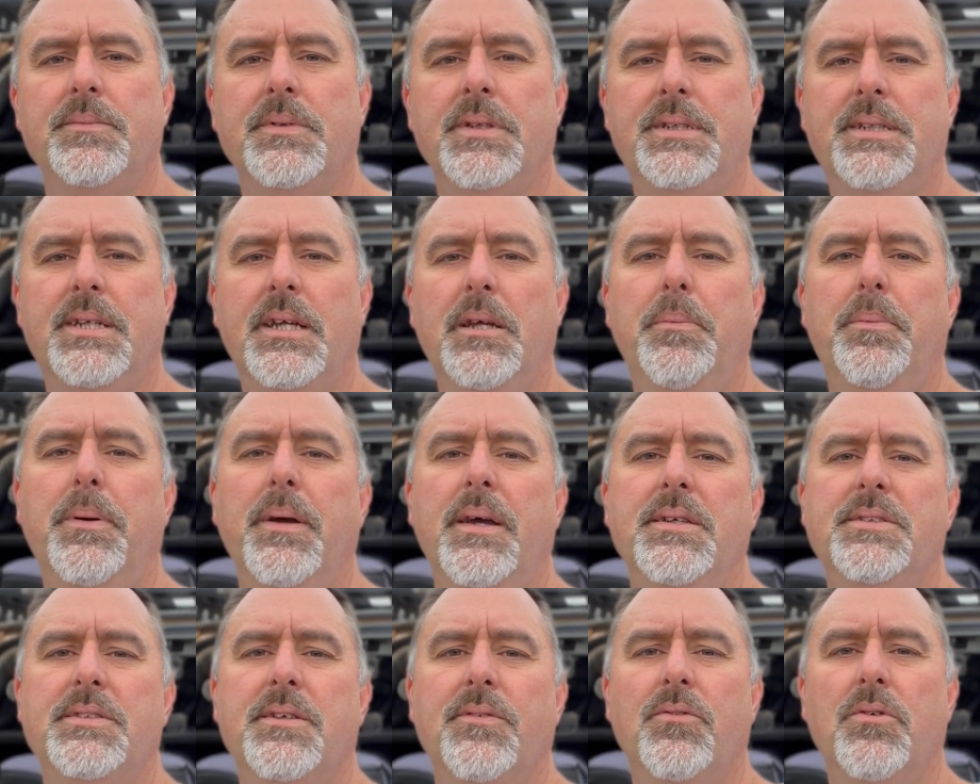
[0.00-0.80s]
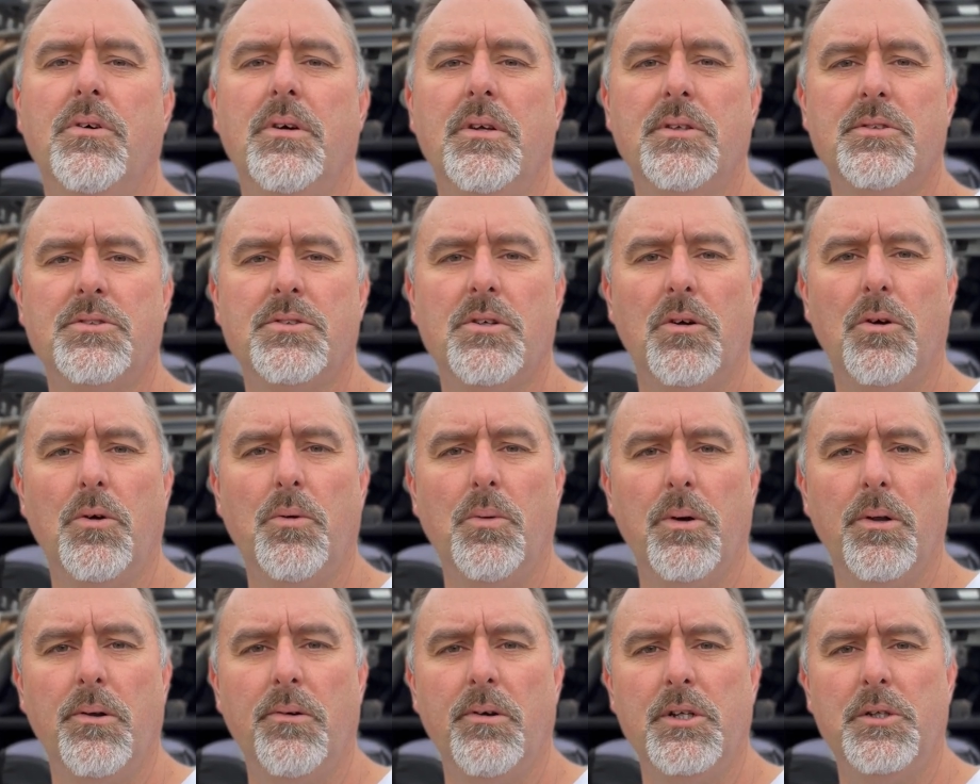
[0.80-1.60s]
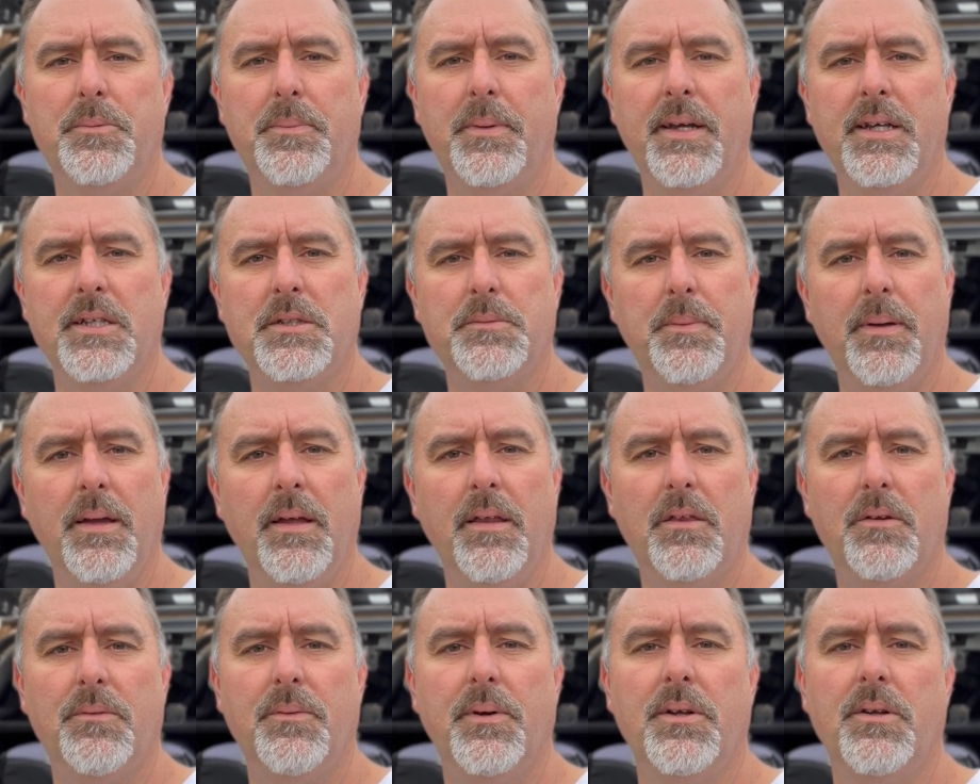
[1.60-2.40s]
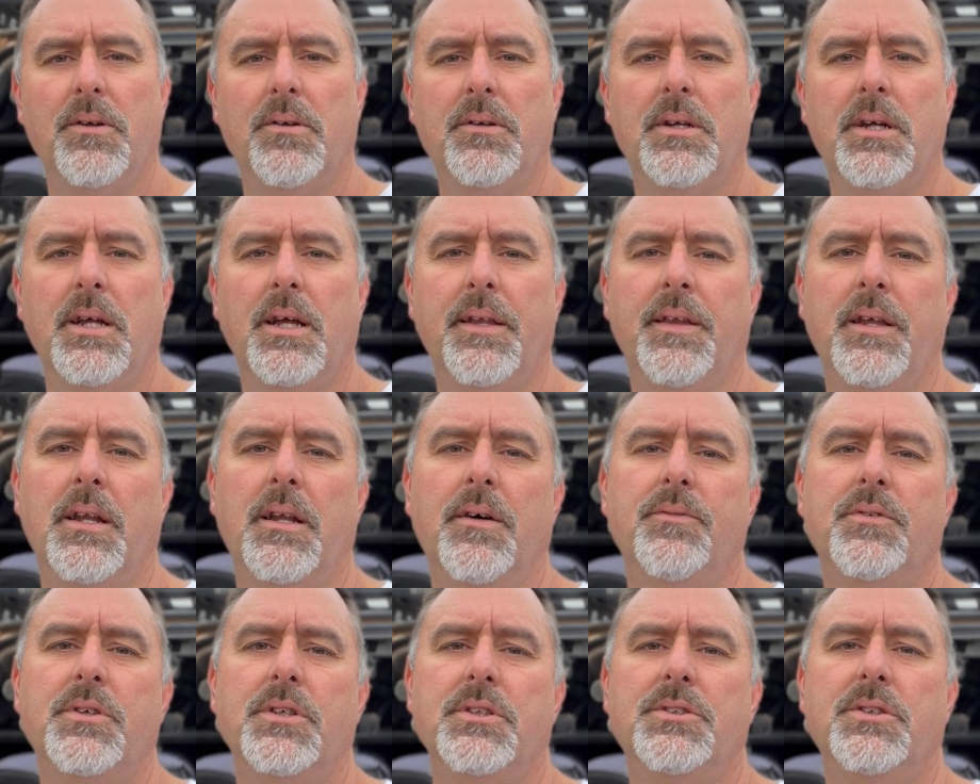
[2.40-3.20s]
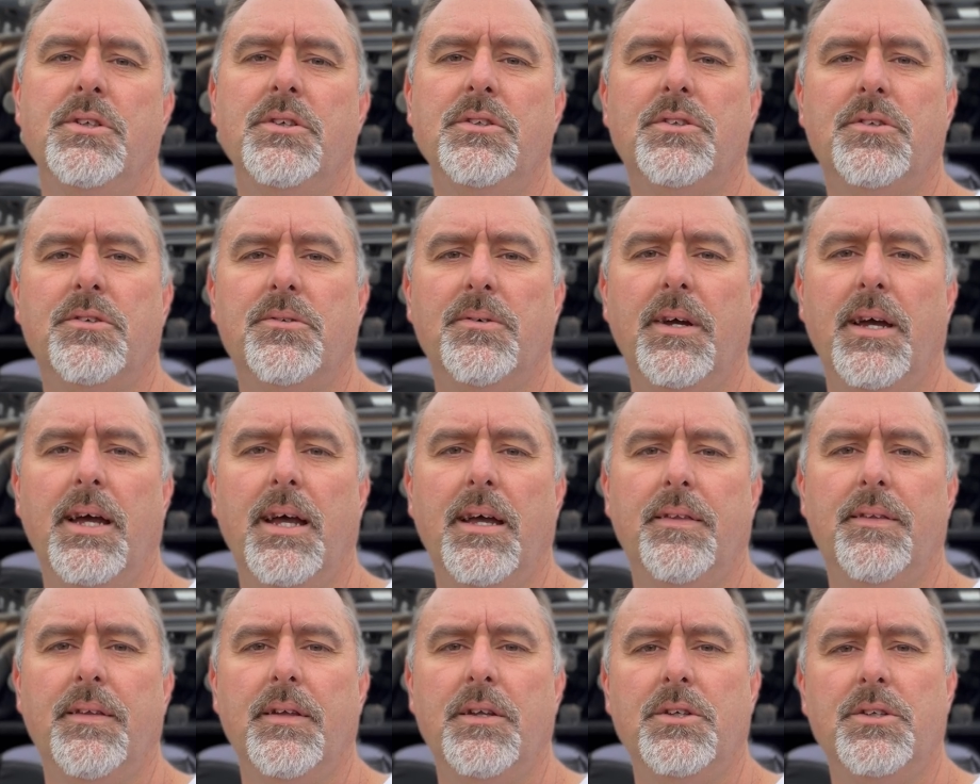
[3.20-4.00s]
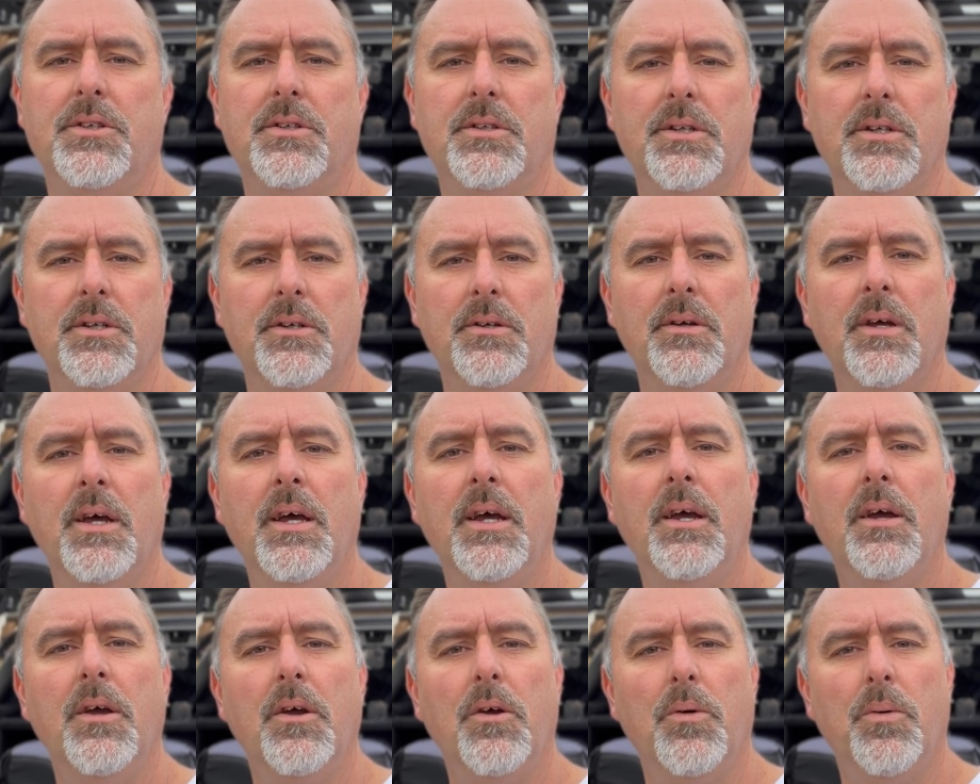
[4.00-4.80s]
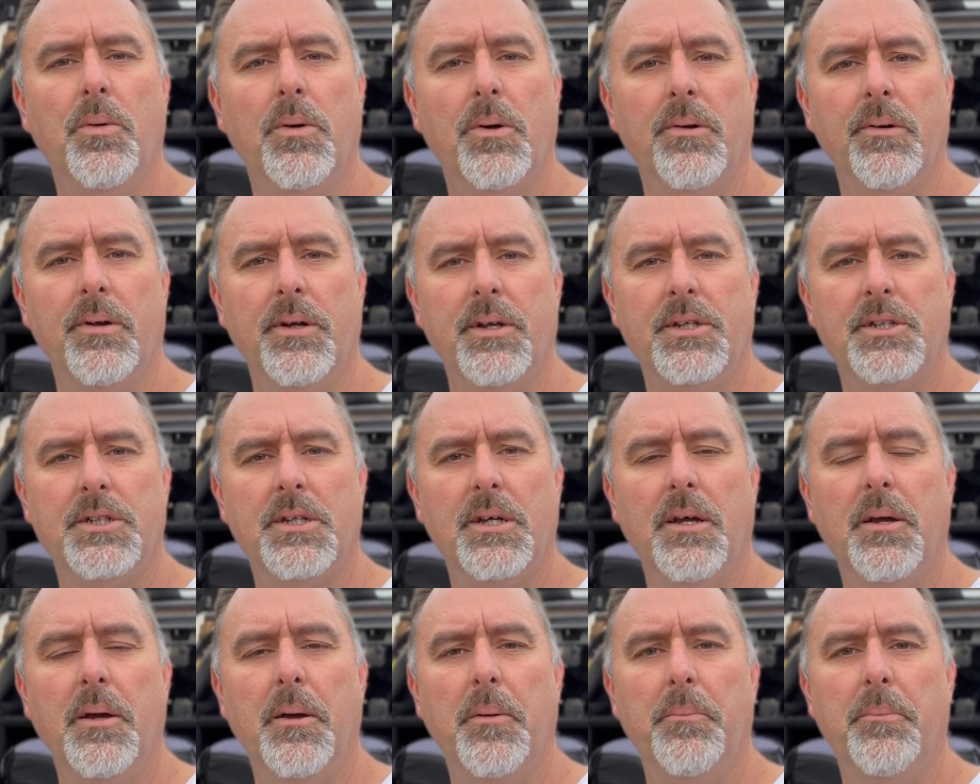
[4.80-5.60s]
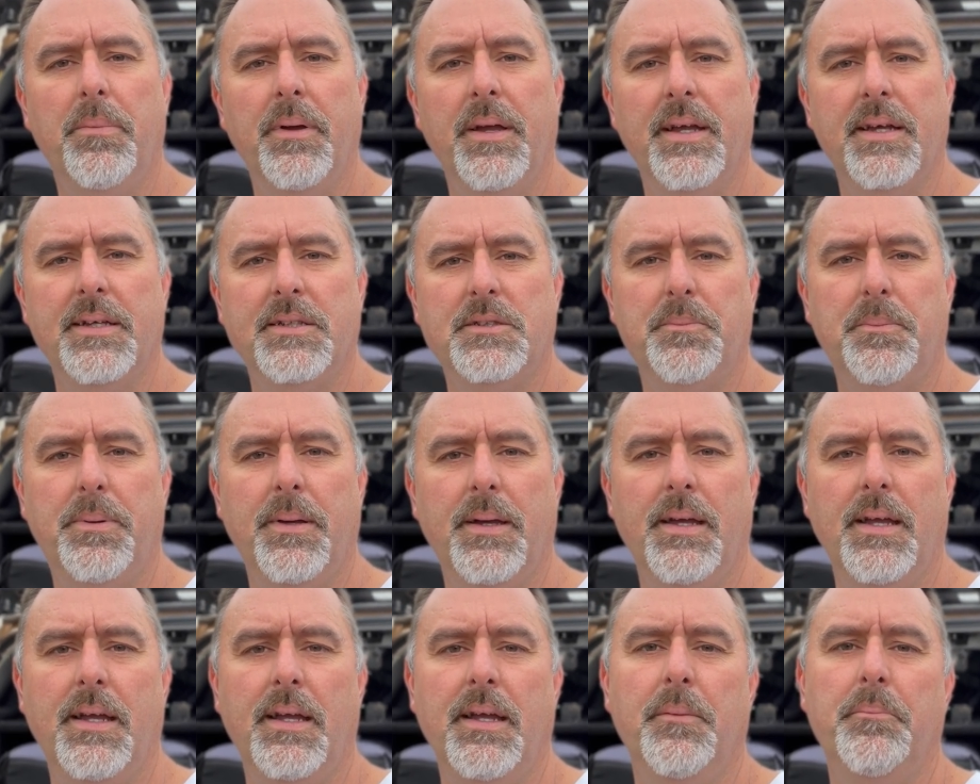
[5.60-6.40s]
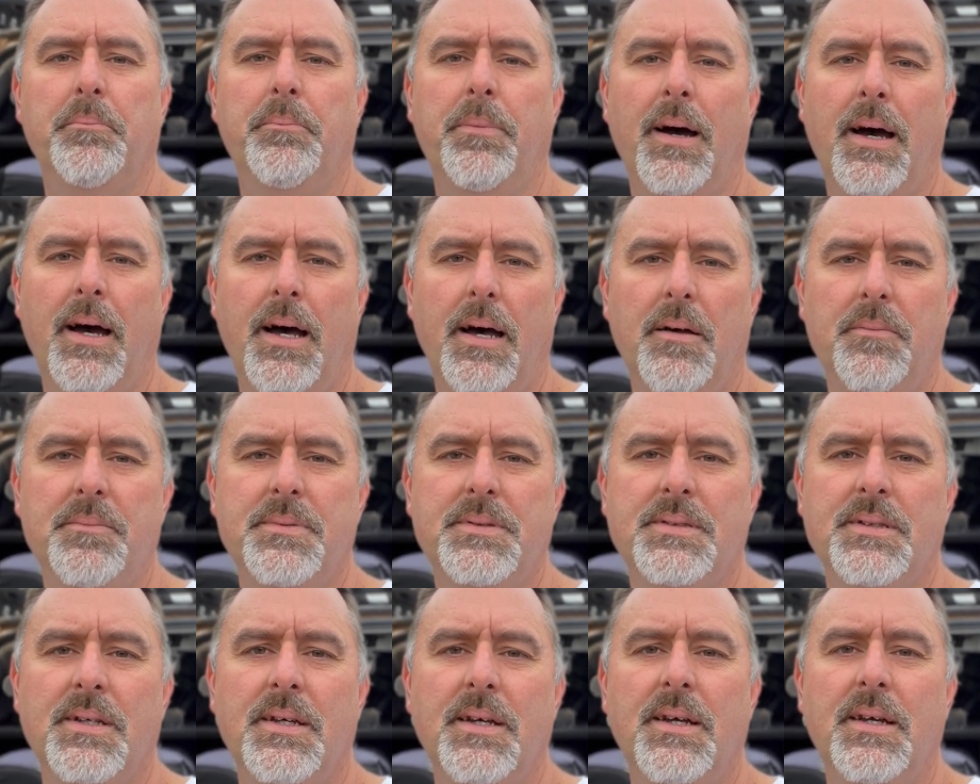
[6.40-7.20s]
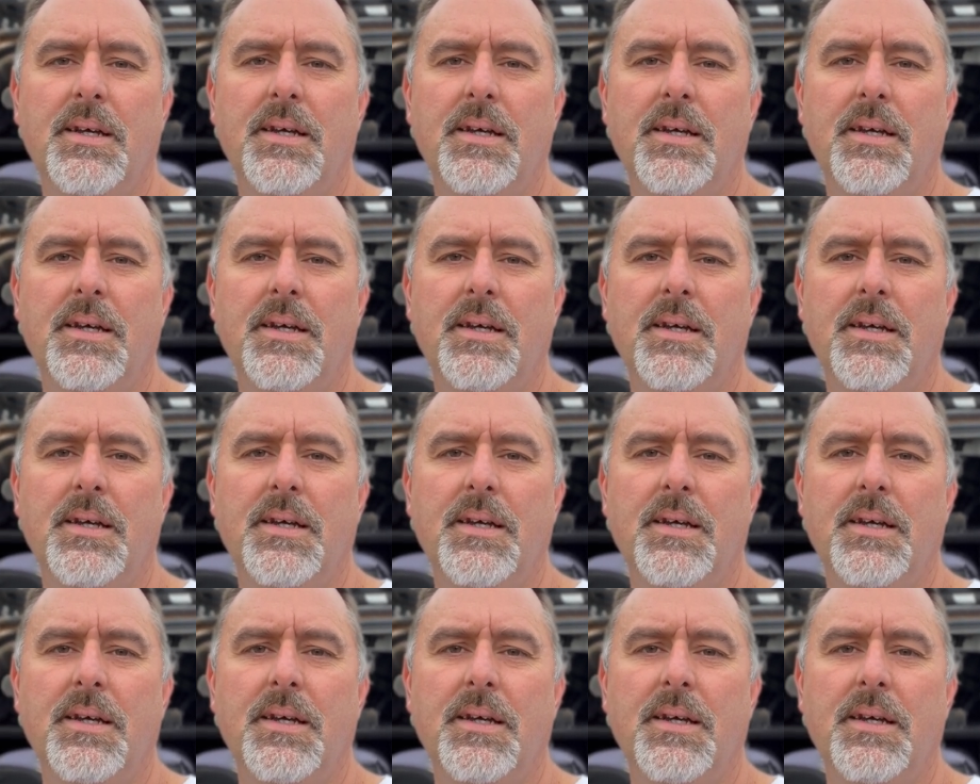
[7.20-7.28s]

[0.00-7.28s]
The T-piece I've got, it's got 1/4 inch BSP thread on it, and then I've just used 3/8 inch to 1/4 inch BSP barbs.